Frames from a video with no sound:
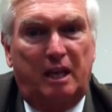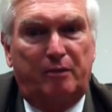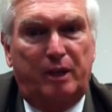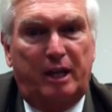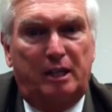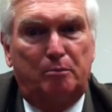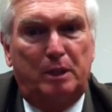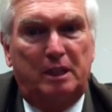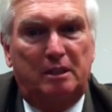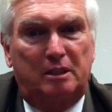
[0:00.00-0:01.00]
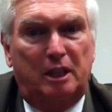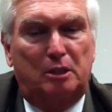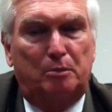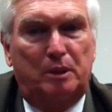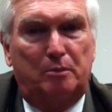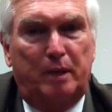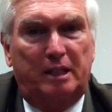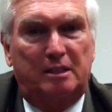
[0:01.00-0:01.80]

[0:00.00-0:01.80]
and I've tried to be accessible to my